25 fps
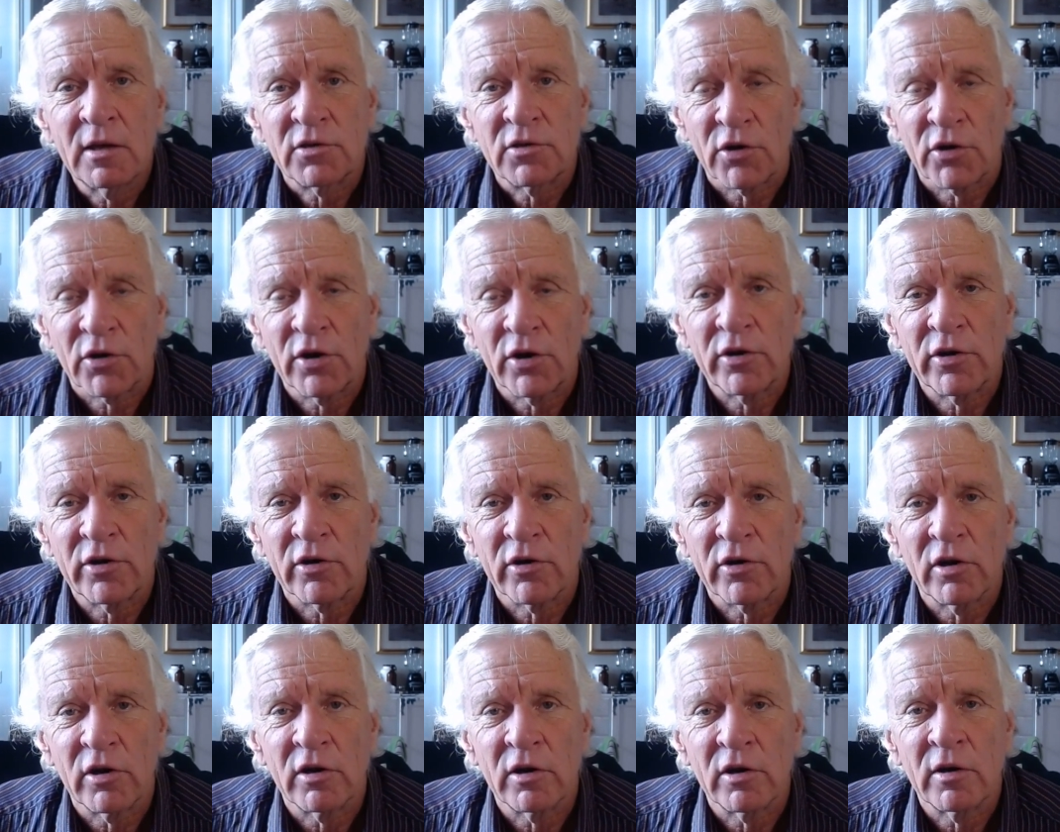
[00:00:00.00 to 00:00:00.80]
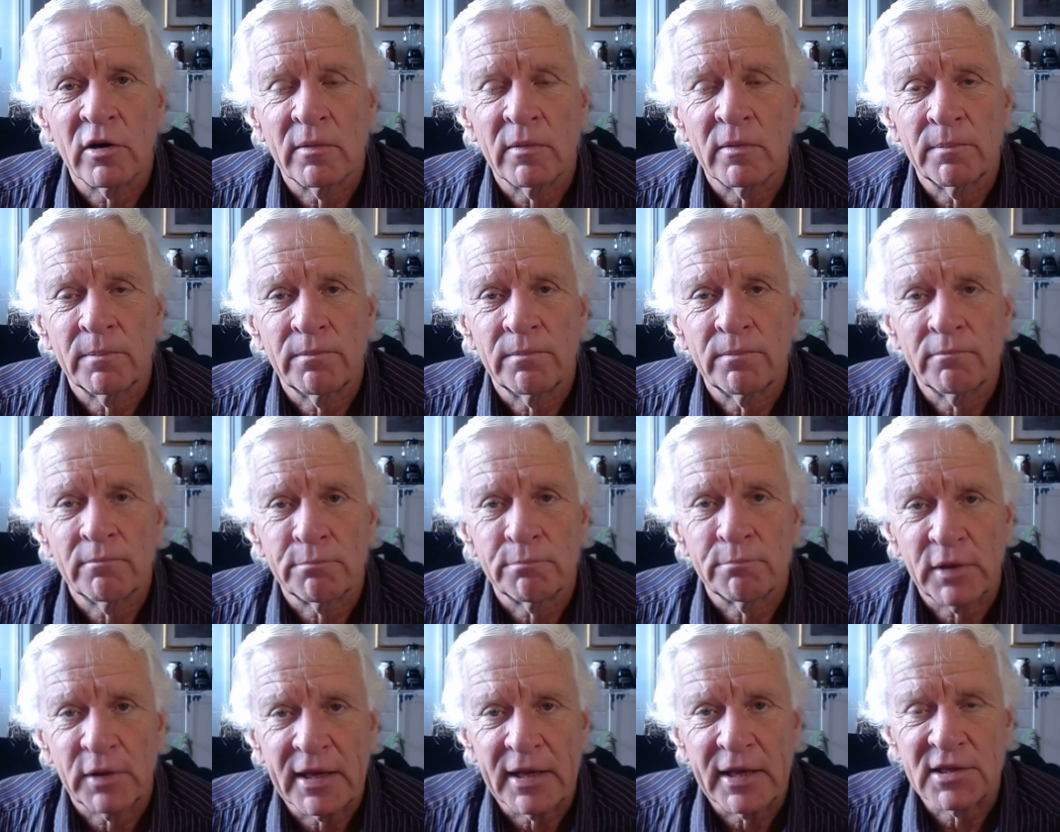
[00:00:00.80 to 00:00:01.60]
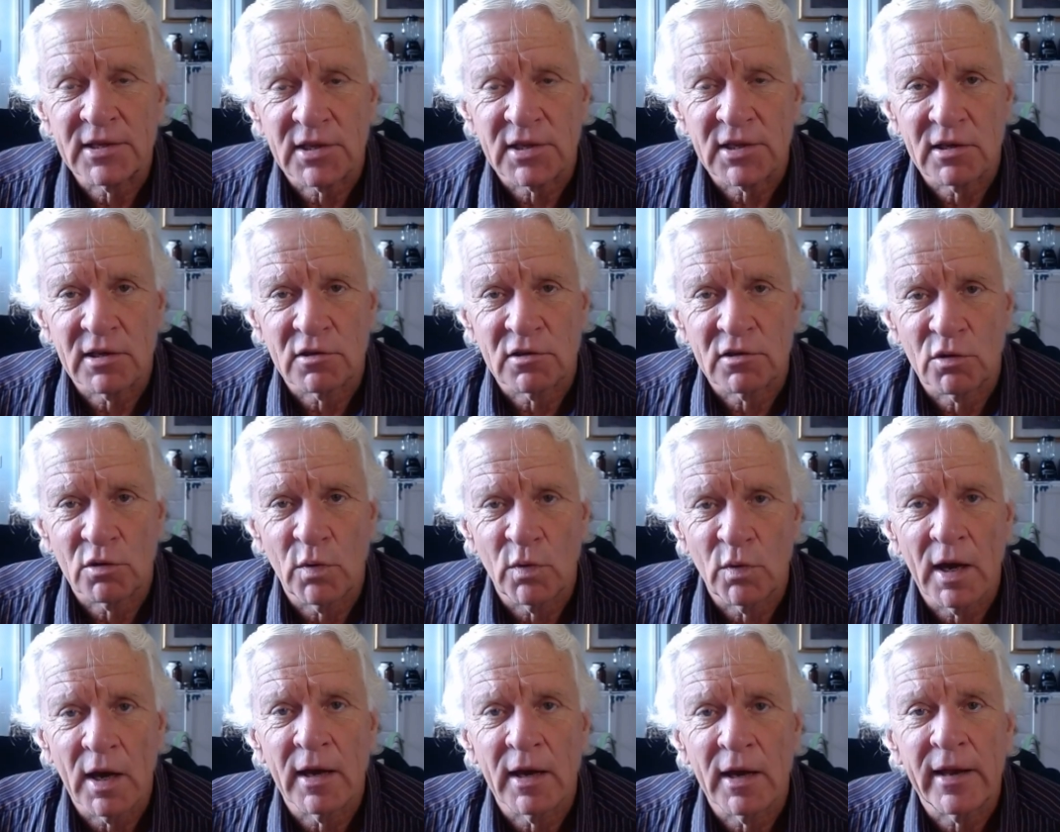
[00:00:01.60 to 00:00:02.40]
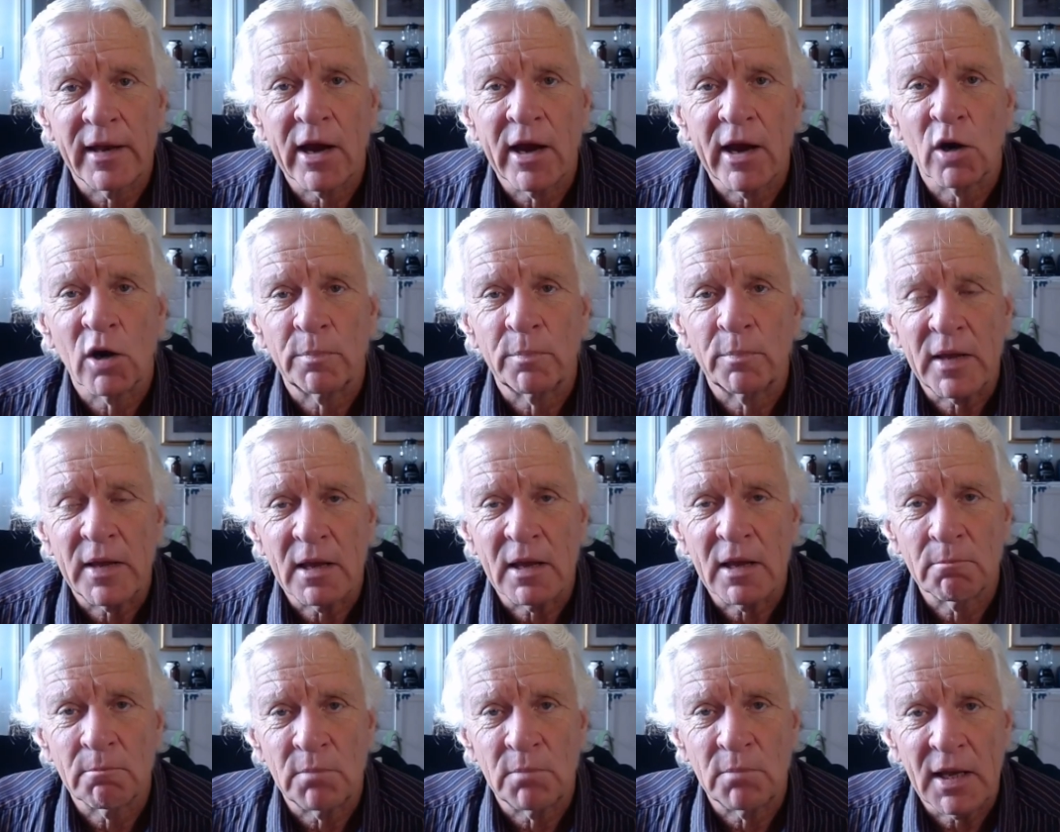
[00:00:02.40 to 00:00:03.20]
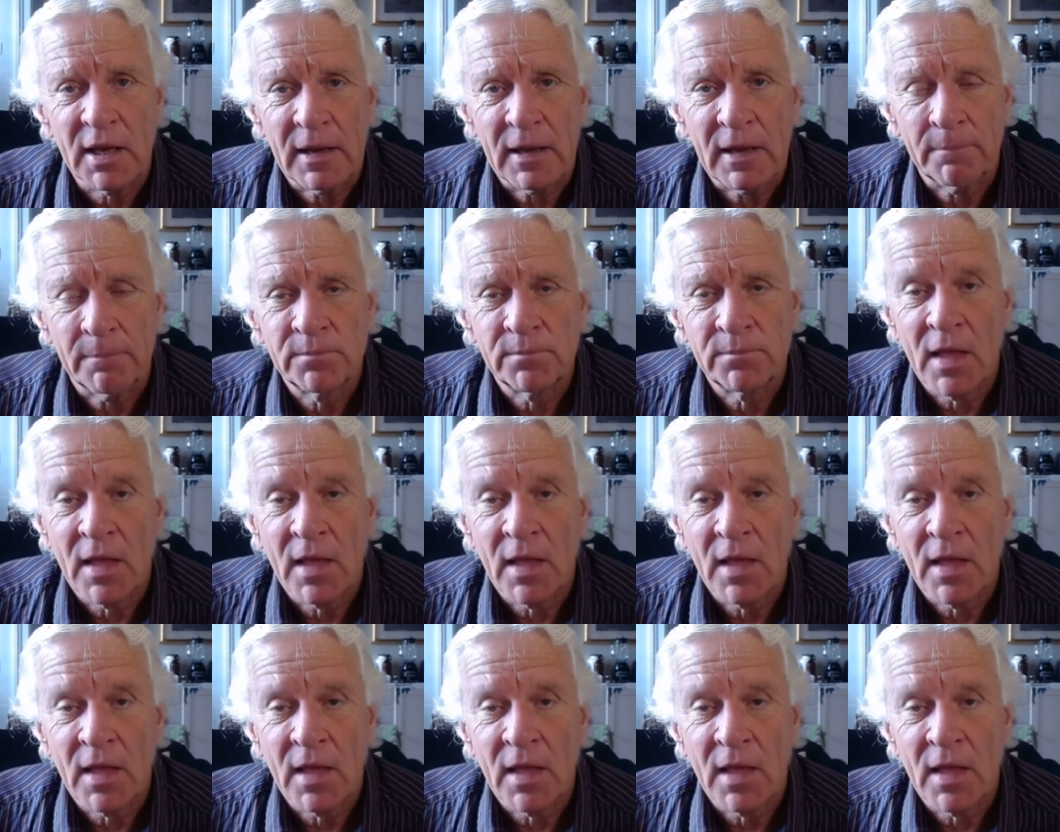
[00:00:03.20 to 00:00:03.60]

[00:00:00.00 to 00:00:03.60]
turn her place into an Airbnb,